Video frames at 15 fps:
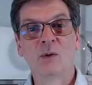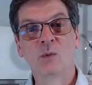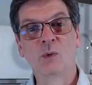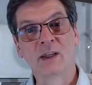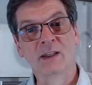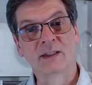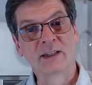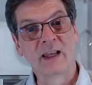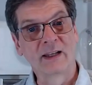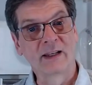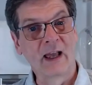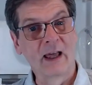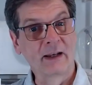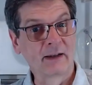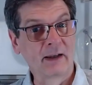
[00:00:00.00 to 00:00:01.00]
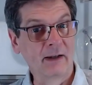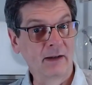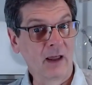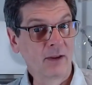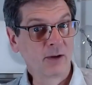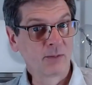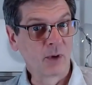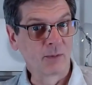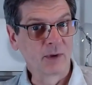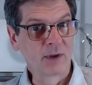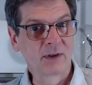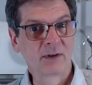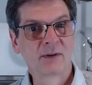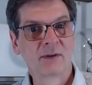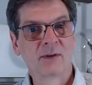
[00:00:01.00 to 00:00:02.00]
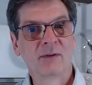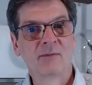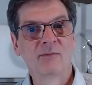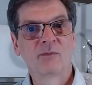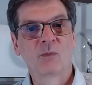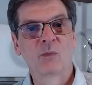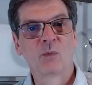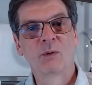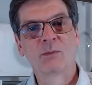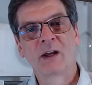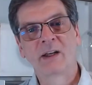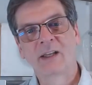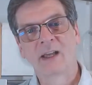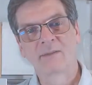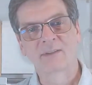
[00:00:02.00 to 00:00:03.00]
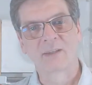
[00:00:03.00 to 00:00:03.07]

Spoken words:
with a set at another moment, we might have